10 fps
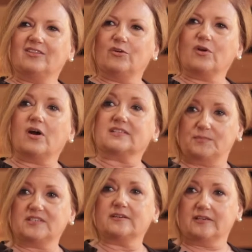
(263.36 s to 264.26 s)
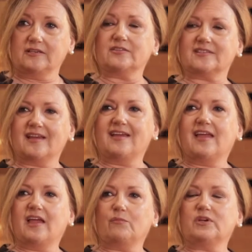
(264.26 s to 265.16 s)
low-cost materials.
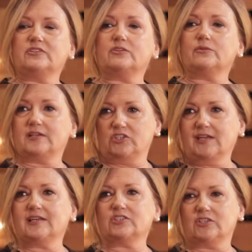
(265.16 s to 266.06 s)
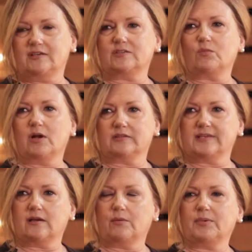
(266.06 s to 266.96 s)
And we do education as well to
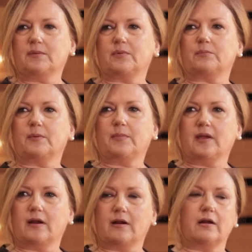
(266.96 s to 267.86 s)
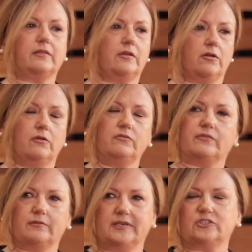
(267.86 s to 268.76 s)
help people prepare in their own
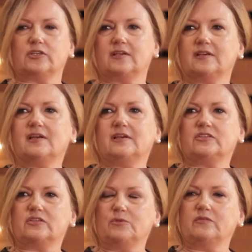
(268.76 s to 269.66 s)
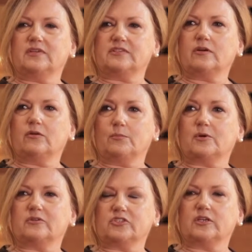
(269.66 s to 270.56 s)
fruition to move into home
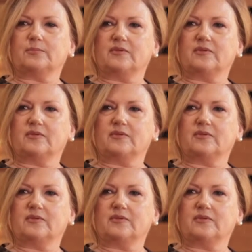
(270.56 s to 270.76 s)
ownership